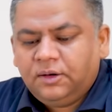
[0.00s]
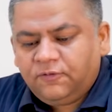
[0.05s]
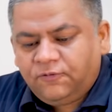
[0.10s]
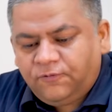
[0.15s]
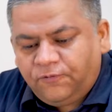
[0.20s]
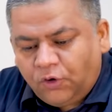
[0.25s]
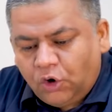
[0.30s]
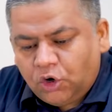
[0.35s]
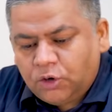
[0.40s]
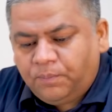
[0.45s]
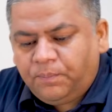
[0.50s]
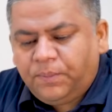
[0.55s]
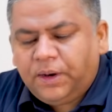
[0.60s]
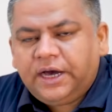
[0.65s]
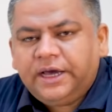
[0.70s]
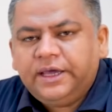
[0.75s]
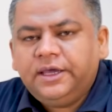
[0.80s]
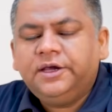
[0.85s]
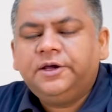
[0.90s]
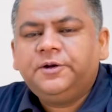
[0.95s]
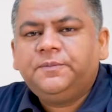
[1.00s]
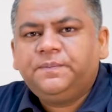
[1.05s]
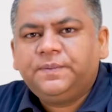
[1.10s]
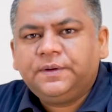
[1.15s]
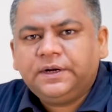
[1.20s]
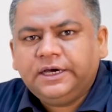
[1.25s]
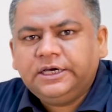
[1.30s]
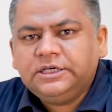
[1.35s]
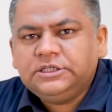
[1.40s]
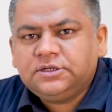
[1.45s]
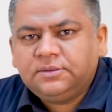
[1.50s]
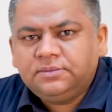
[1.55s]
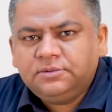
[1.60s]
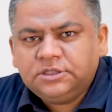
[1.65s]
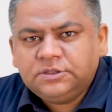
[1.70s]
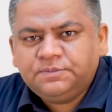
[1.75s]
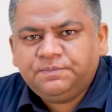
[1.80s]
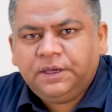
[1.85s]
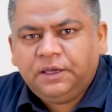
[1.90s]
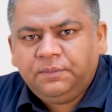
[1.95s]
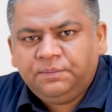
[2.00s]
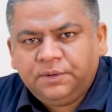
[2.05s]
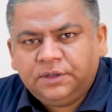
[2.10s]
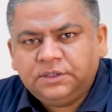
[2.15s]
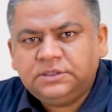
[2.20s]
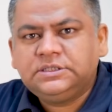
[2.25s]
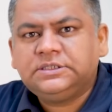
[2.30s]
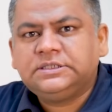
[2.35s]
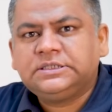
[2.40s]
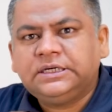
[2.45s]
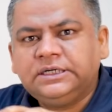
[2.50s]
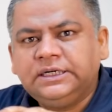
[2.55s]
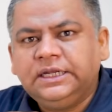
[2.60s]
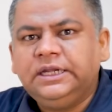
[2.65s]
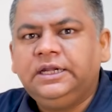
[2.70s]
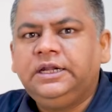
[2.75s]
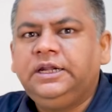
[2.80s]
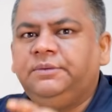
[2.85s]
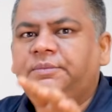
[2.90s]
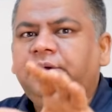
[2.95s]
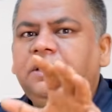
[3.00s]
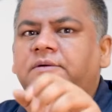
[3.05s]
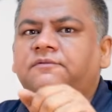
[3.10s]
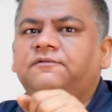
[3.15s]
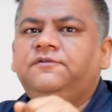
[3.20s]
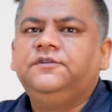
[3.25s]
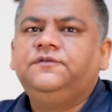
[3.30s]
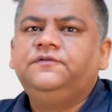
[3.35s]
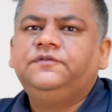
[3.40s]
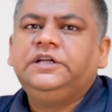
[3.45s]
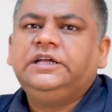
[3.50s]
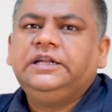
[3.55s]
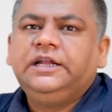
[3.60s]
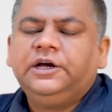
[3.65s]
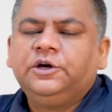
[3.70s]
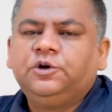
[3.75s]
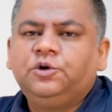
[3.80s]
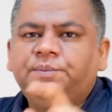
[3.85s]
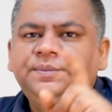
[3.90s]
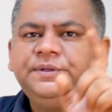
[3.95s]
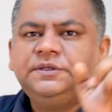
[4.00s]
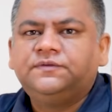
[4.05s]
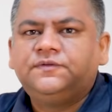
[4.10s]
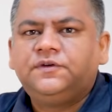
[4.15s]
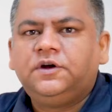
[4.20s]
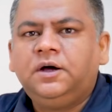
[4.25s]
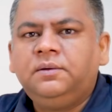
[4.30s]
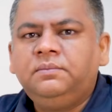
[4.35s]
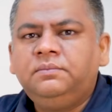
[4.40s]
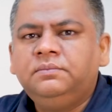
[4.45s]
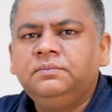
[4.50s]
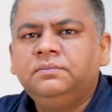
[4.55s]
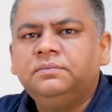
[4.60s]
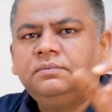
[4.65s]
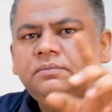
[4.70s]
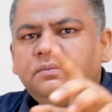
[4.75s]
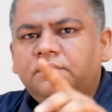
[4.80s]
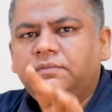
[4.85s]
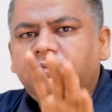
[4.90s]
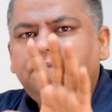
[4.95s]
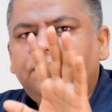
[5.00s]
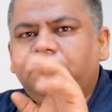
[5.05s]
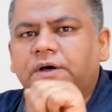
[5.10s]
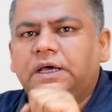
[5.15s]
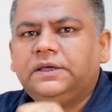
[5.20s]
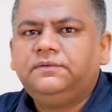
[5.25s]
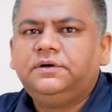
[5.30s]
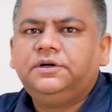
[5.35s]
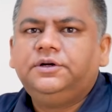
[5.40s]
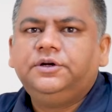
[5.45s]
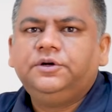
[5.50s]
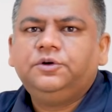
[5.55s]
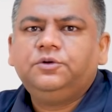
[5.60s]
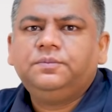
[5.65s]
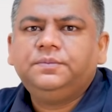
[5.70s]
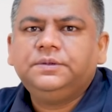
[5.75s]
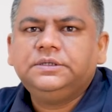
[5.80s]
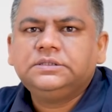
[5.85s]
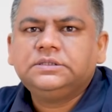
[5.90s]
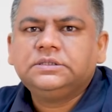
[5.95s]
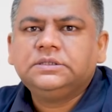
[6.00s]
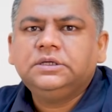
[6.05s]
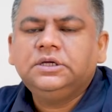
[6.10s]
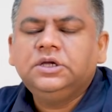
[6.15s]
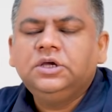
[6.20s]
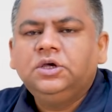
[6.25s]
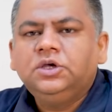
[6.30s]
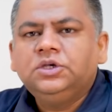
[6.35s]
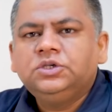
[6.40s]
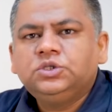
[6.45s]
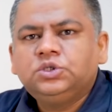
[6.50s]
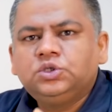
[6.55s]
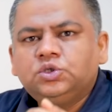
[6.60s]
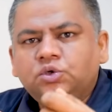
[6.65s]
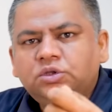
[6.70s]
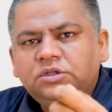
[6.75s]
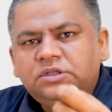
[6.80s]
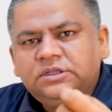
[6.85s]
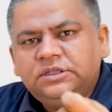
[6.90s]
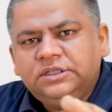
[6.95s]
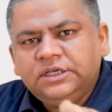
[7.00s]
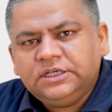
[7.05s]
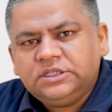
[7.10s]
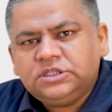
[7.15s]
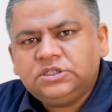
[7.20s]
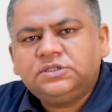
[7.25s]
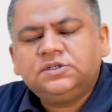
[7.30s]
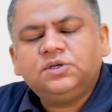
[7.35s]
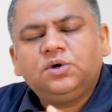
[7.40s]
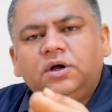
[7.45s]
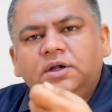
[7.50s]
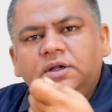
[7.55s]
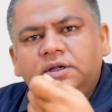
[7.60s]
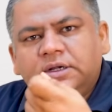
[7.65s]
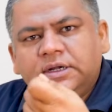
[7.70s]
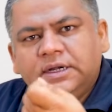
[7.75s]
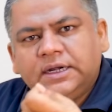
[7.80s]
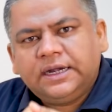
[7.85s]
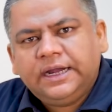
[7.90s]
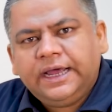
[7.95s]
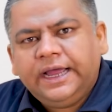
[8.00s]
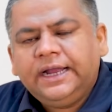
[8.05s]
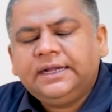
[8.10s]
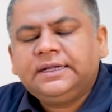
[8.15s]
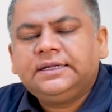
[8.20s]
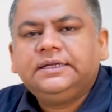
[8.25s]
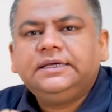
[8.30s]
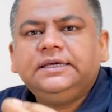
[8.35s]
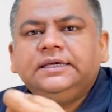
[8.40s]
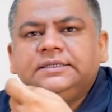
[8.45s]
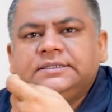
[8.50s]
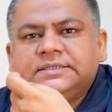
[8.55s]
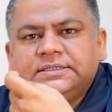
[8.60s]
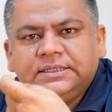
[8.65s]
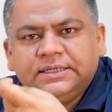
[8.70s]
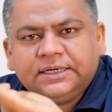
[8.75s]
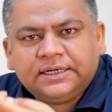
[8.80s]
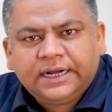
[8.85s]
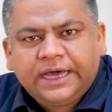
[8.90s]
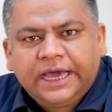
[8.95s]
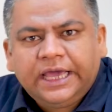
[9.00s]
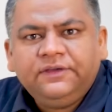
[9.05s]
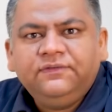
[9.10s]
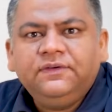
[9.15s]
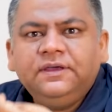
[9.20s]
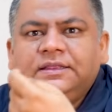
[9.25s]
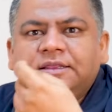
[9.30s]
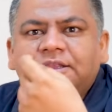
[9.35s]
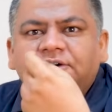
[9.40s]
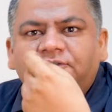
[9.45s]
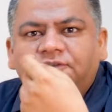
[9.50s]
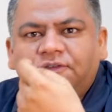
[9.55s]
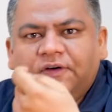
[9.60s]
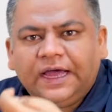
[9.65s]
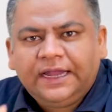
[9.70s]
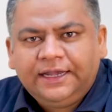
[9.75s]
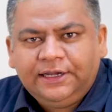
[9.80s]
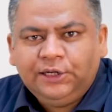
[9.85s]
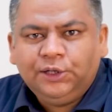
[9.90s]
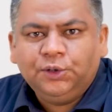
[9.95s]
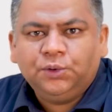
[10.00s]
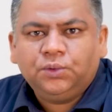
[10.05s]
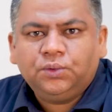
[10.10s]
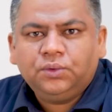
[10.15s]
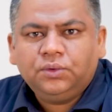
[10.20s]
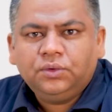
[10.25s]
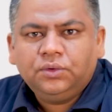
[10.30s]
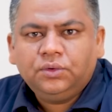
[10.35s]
For buyer, price of this paper suddenly become 50 lakh rupees from 500 rupees. So this contract is deriving the value